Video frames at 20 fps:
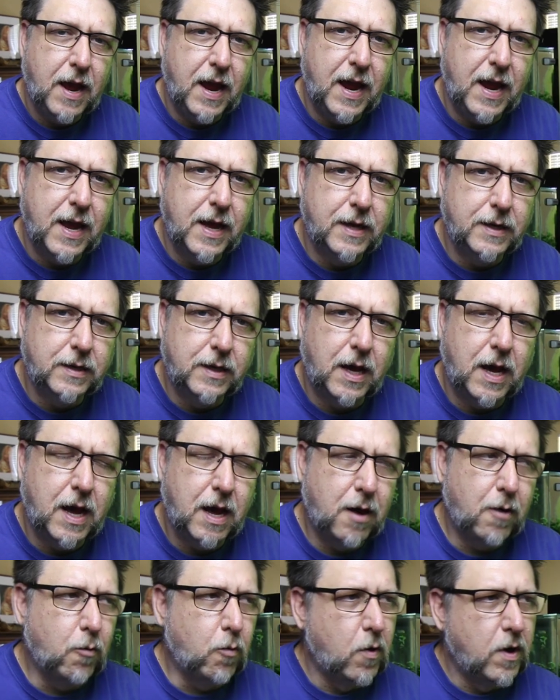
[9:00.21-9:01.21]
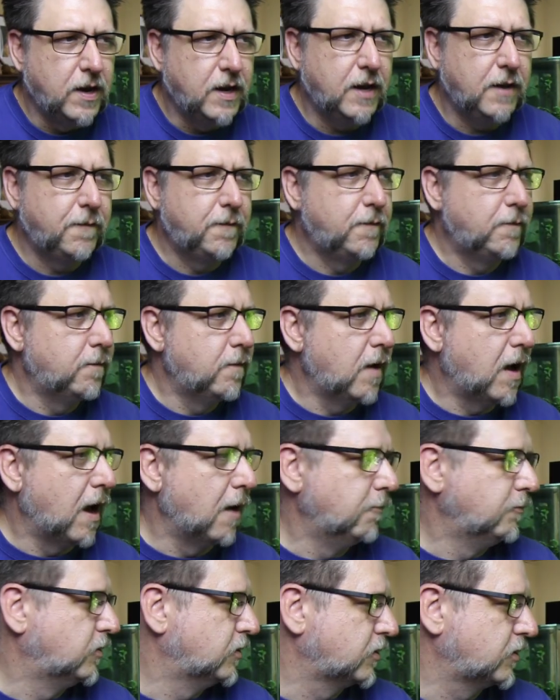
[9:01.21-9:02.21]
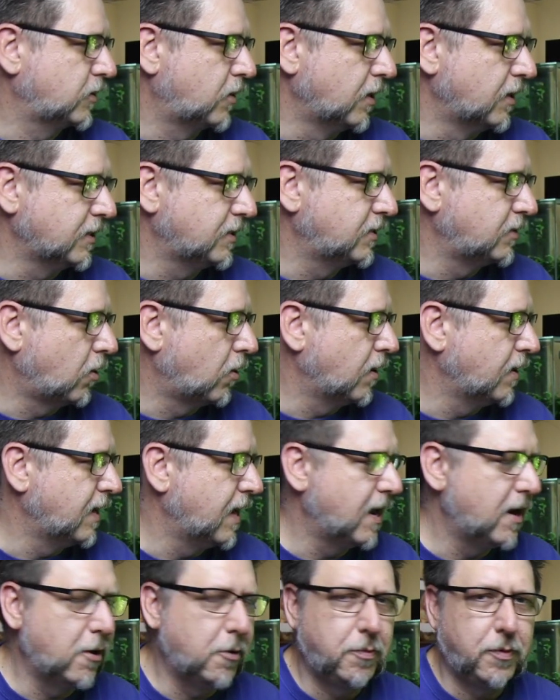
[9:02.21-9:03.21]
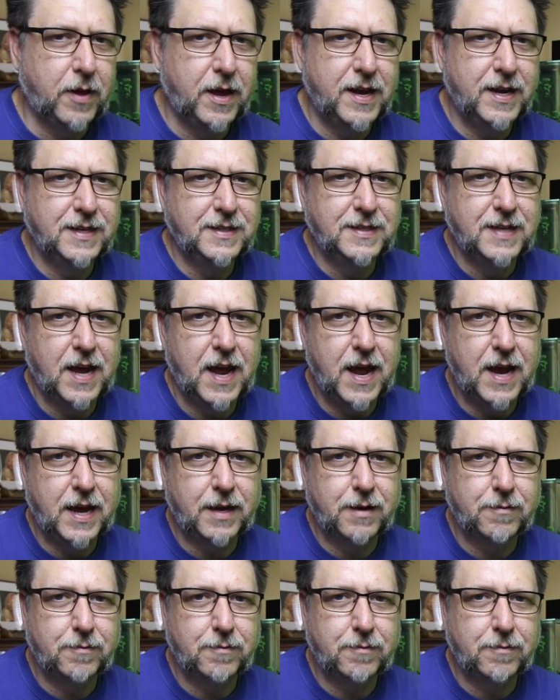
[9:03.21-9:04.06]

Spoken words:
And one, if I'm just gonna start a nano planted tank,